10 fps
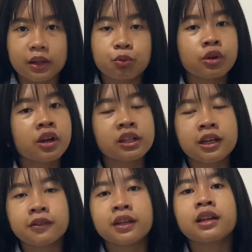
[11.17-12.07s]
We're gonna
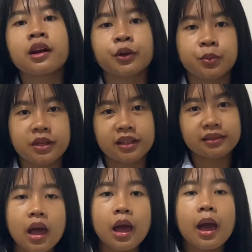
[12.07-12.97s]
give an argument.
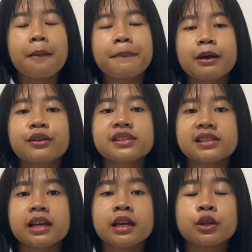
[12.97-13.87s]
Parents
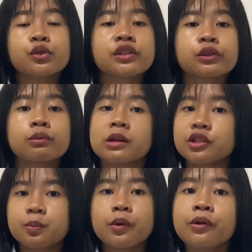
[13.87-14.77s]
say using too much
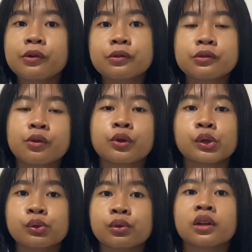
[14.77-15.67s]
phone or
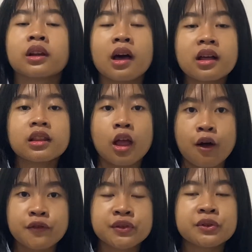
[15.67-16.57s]
do a lot
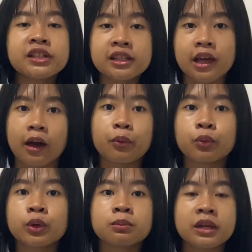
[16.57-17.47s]
of screen time
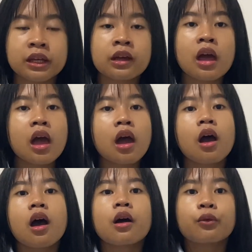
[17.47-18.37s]
will make
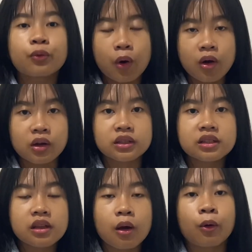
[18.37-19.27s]
rot
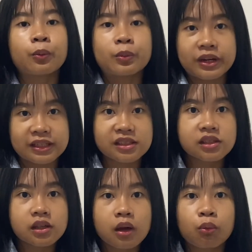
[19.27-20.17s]
our
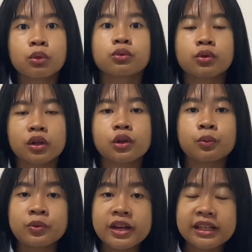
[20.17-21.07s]
brains. Will rot our
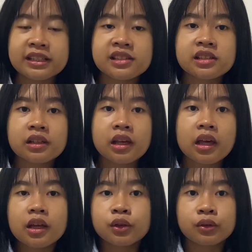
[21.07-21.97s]
brains.
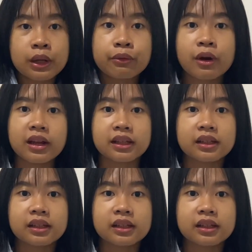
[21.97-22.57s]
Do they, right?